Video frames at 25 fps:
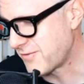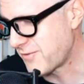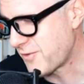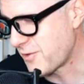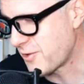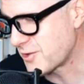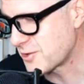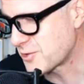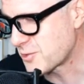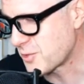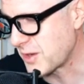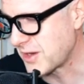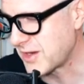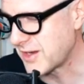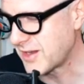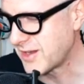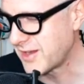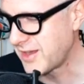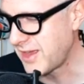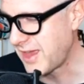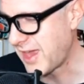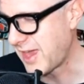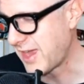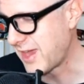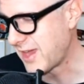4 and
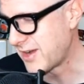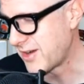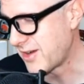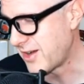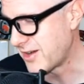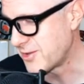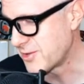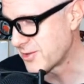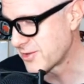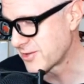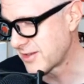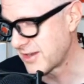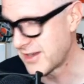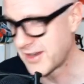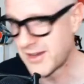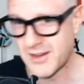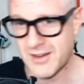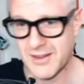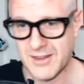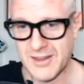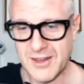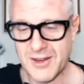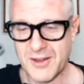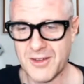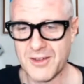20, and I don't
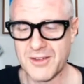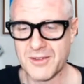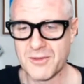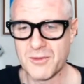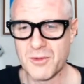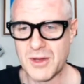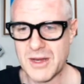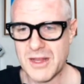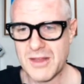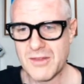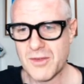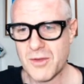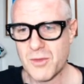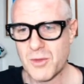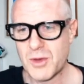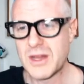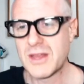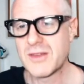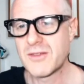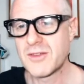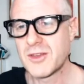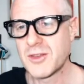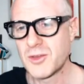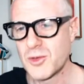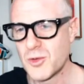care, you know, whatever
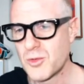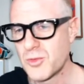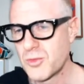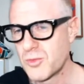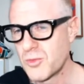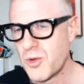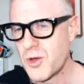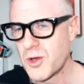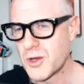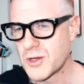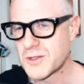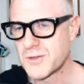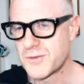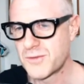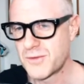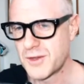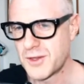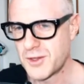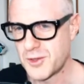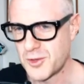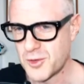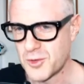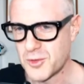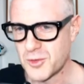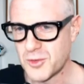works for
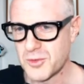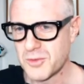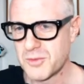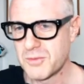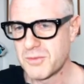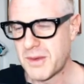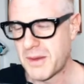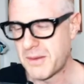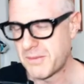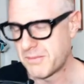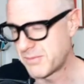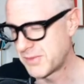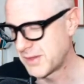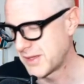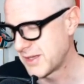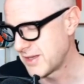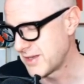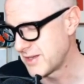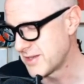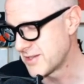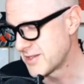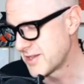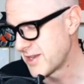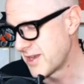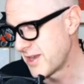you, but
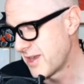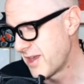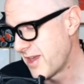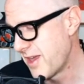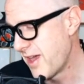please,